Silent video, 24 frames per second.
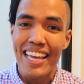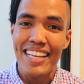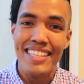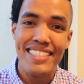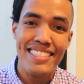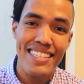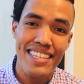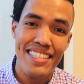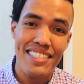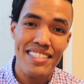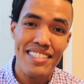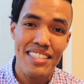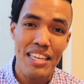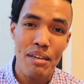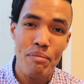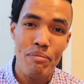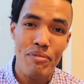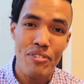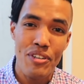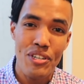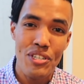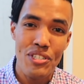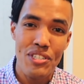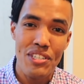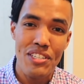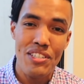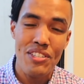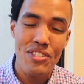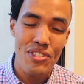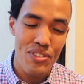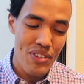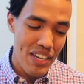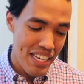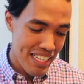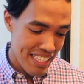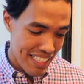anti-skip version, so
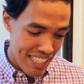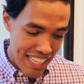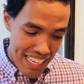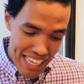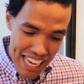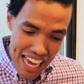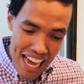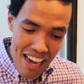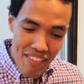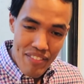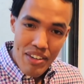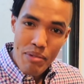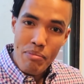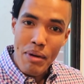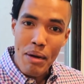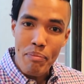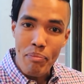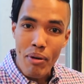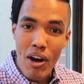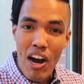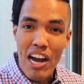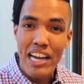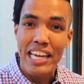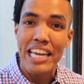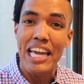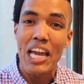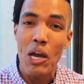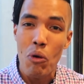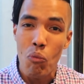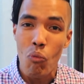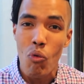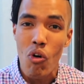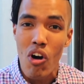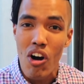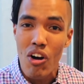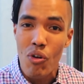I could like have it in my pocket
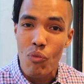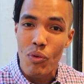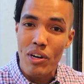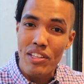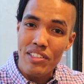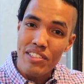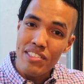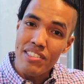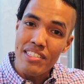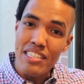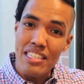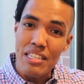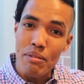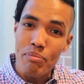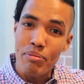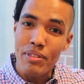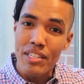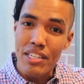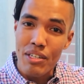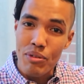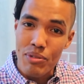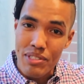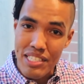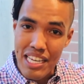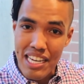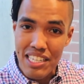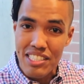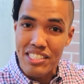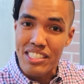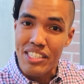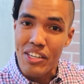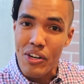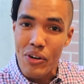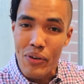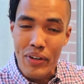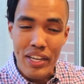and walk while the CD player was actually
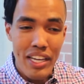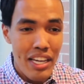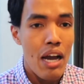going.